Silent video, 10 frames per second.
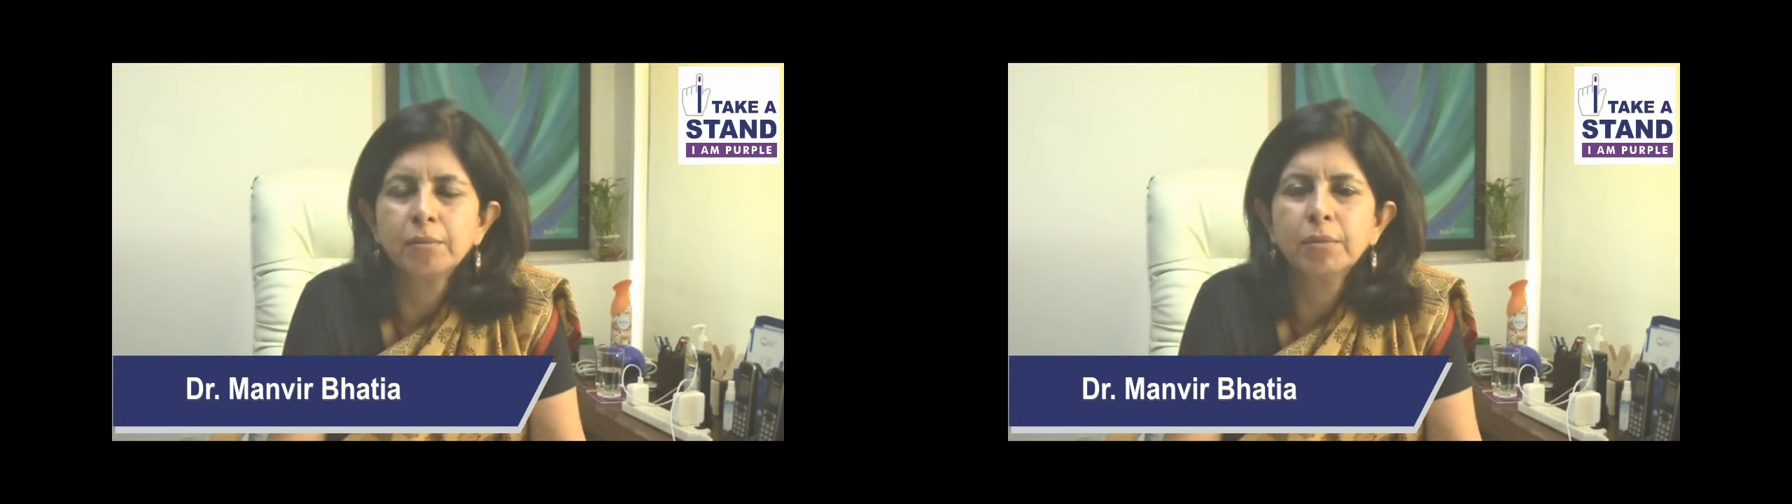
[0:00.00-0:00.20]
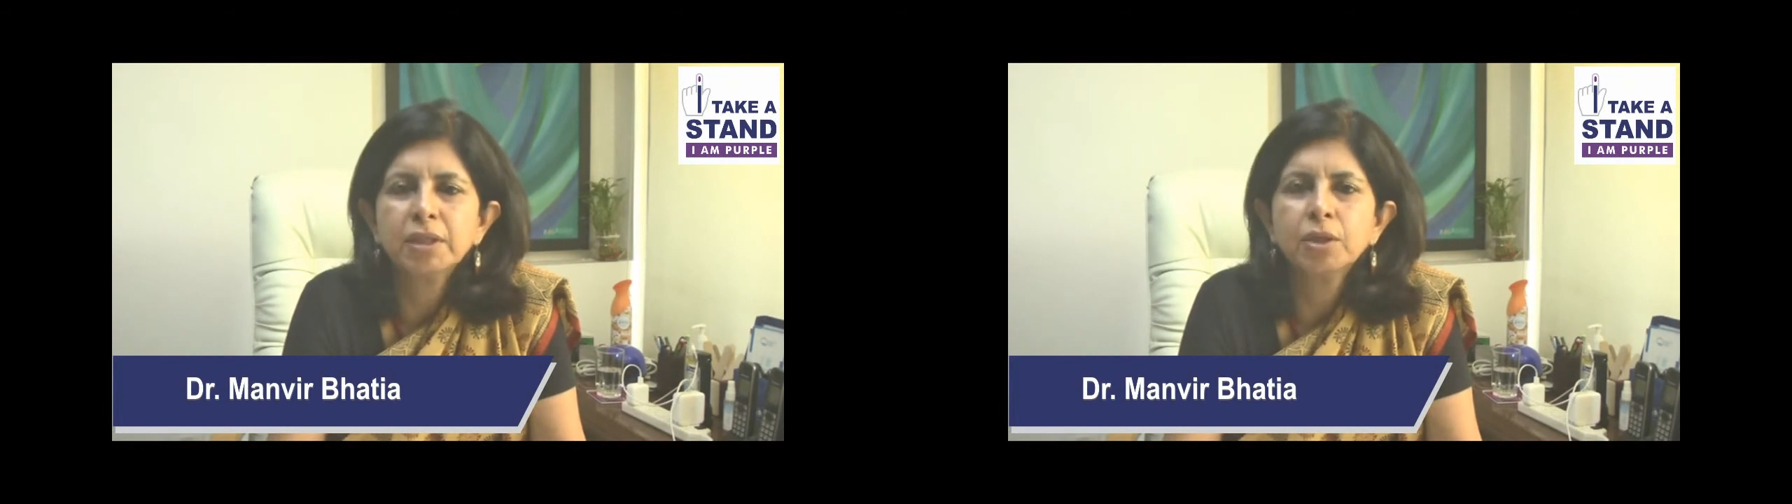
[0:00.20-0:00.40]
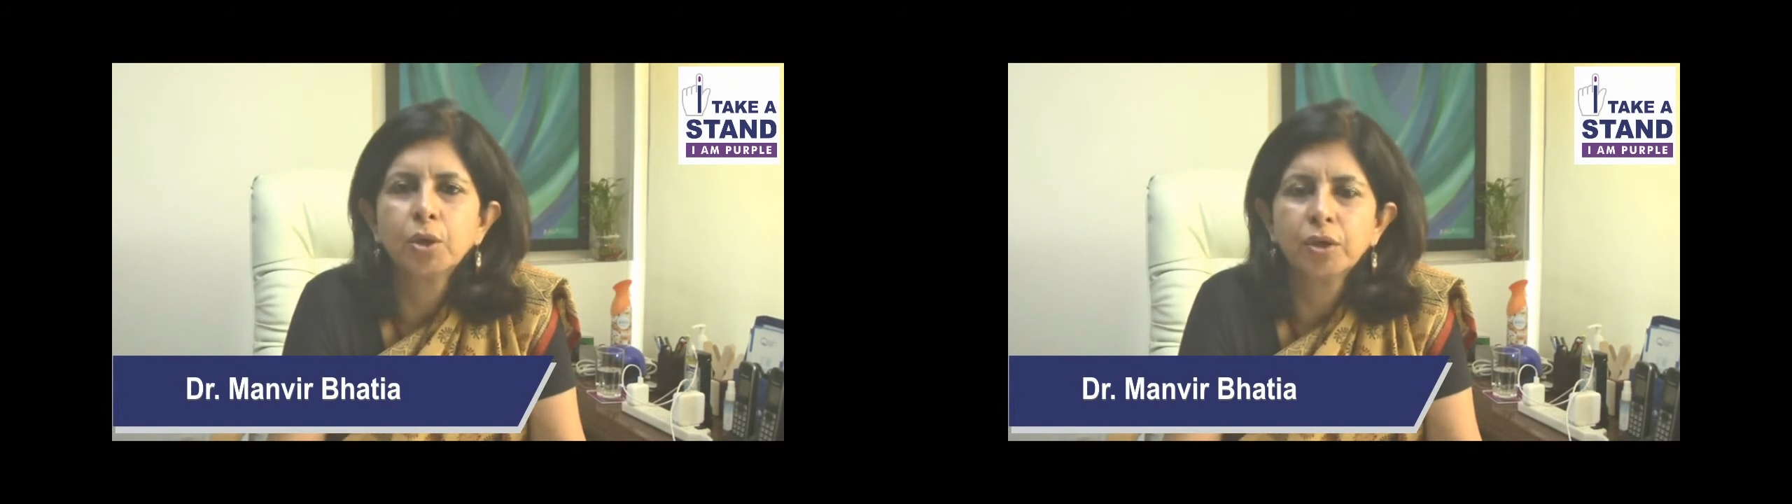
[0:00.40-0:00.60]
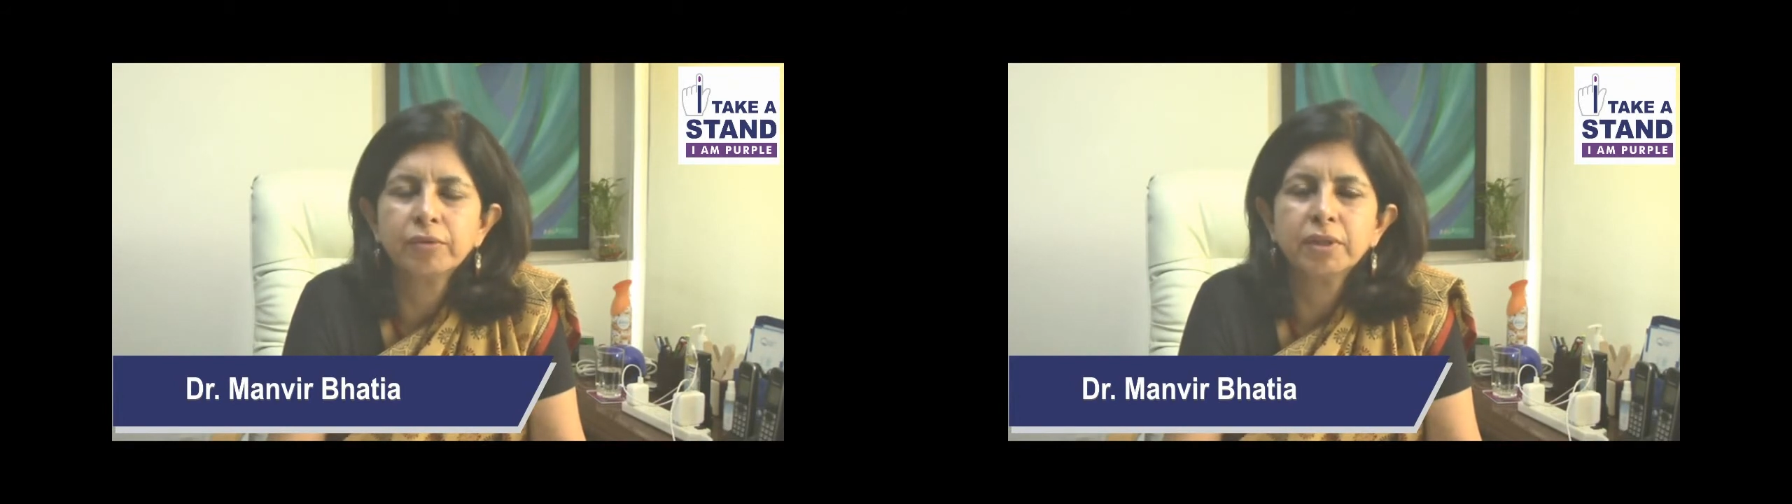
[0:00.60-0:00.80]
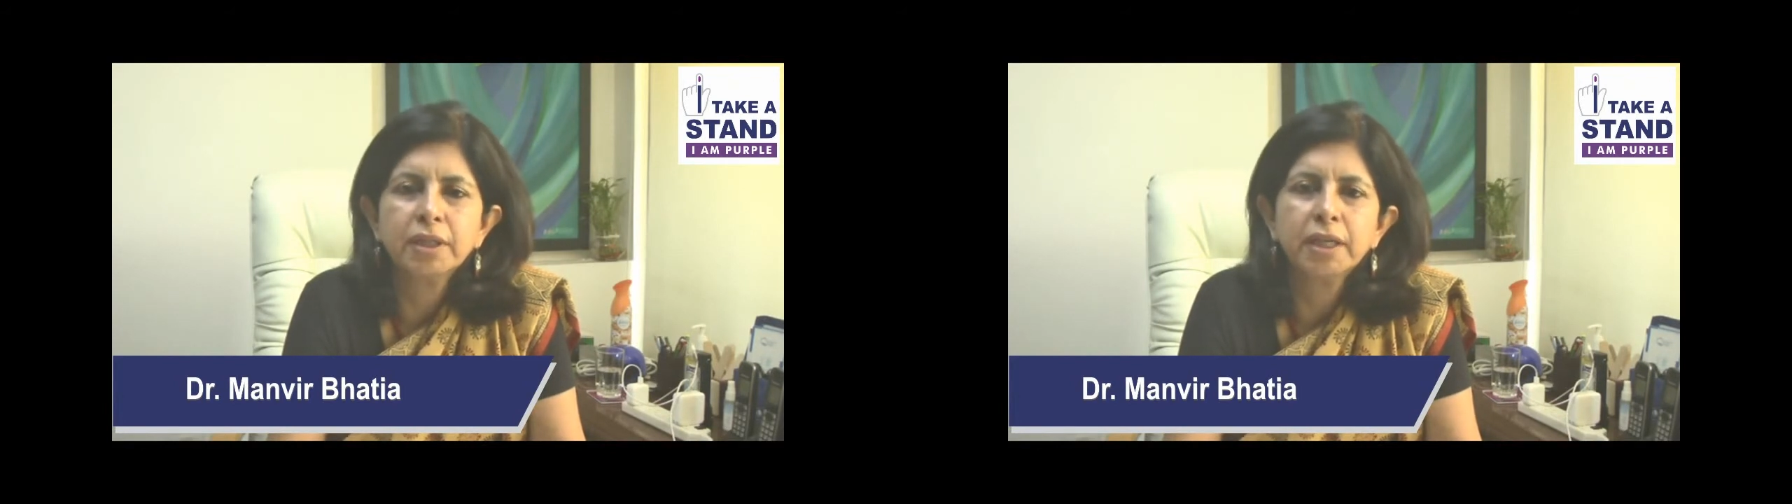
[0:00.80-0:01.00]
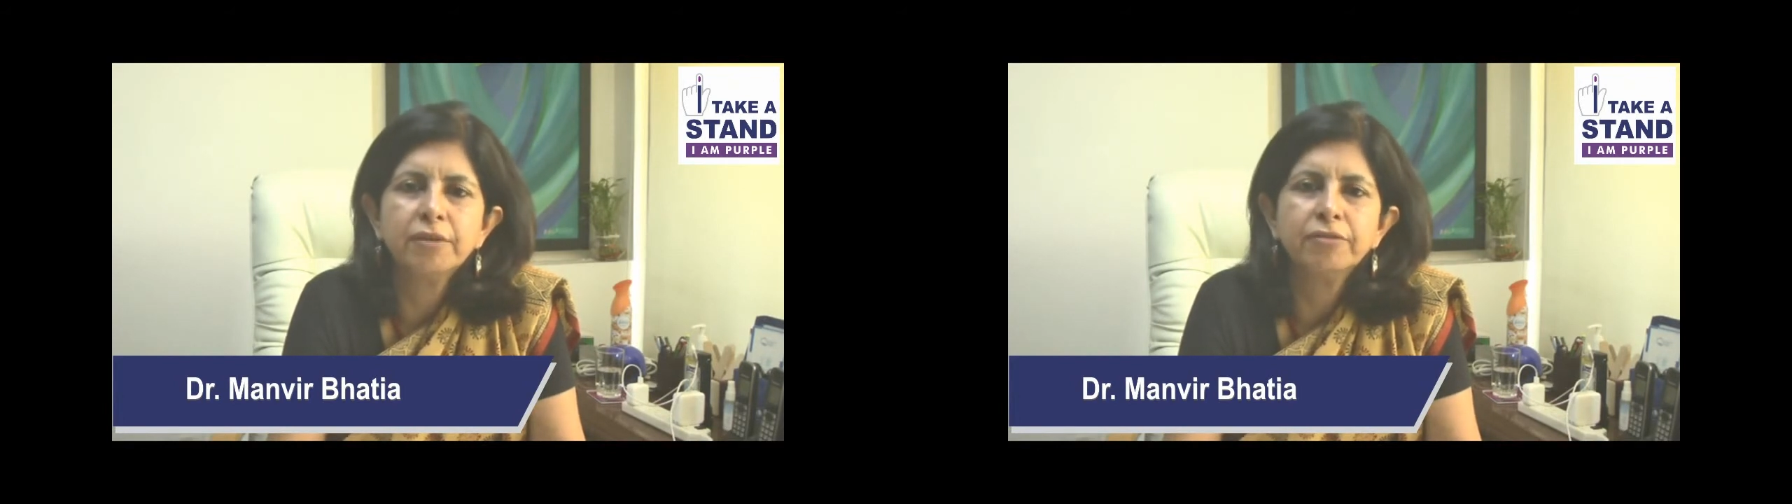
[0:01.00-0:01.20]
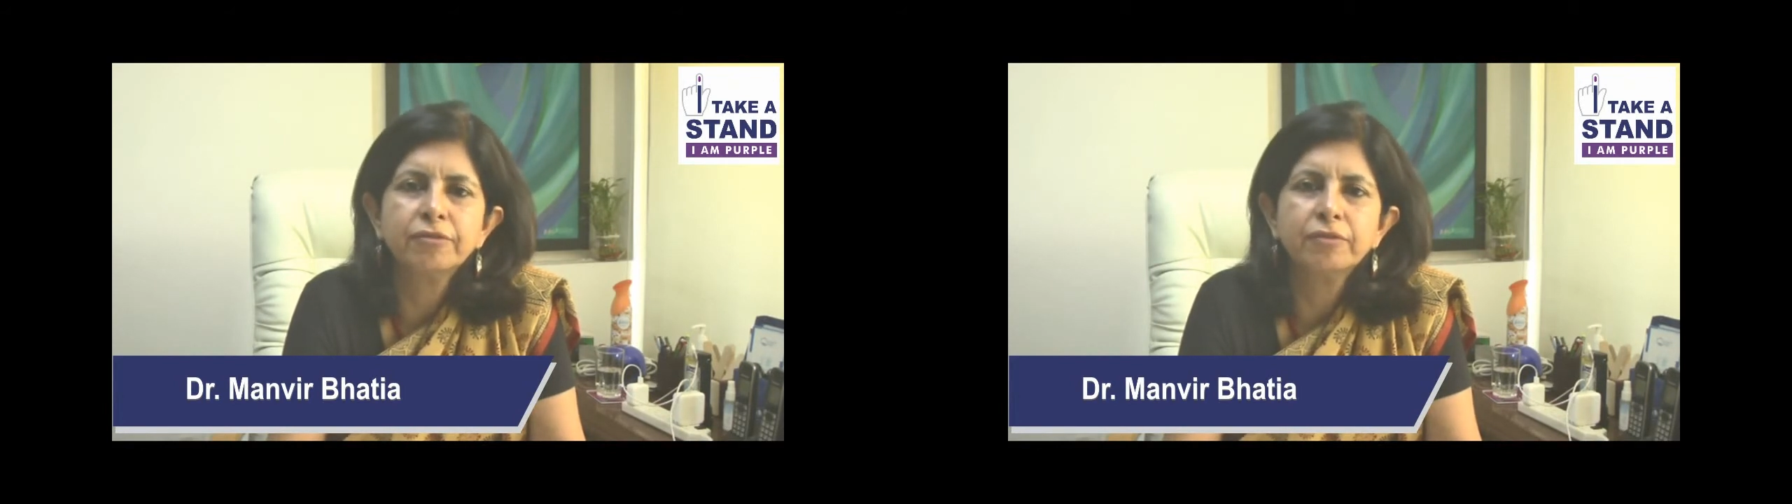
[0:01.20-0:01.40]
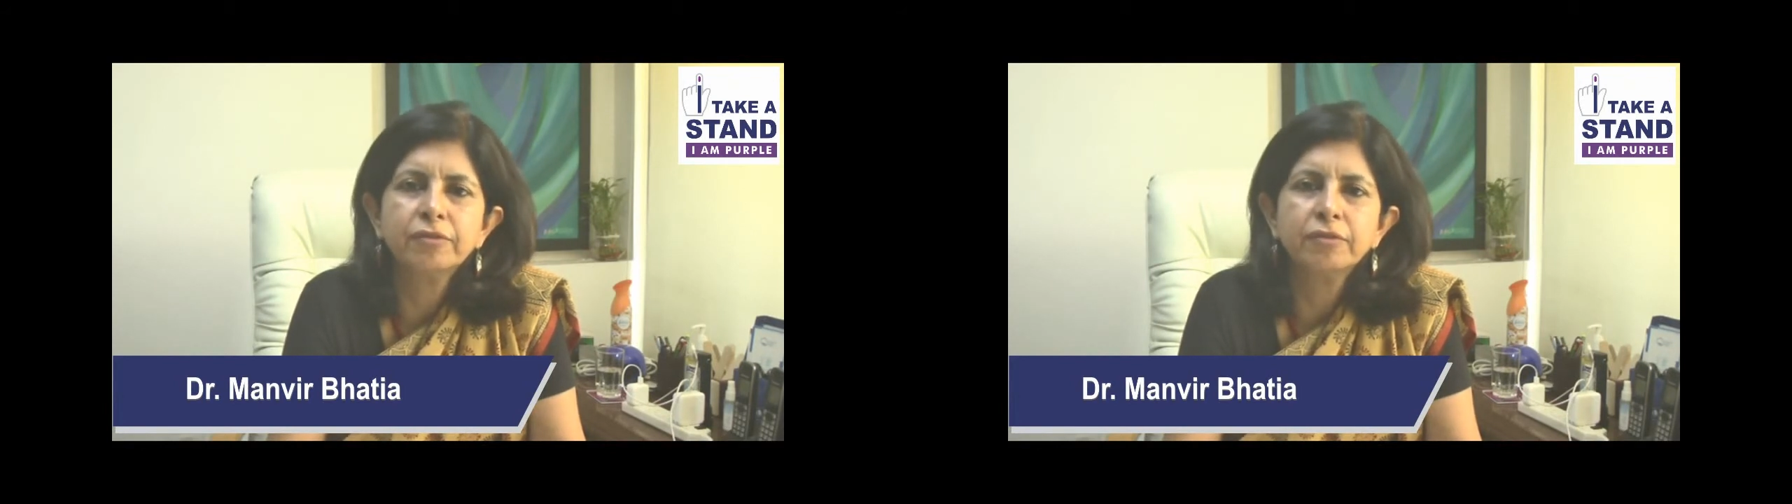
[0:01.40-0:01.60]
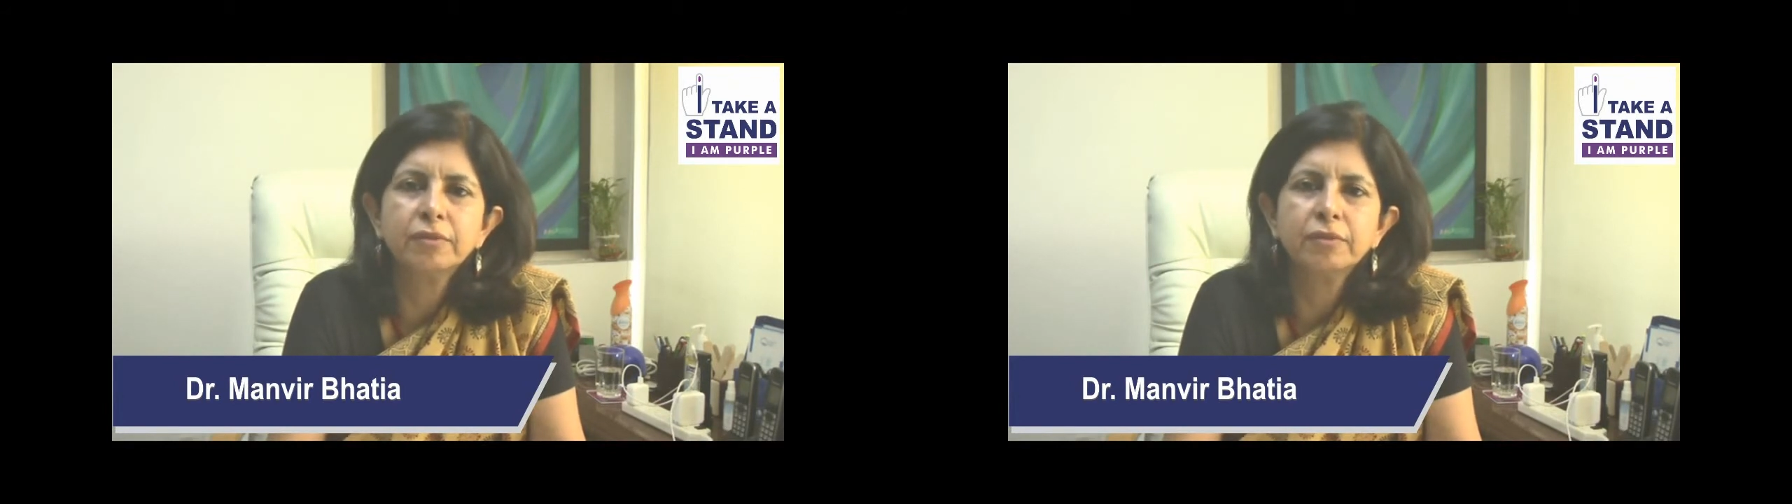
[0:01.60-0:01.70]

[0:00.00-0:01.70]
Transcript: But however, if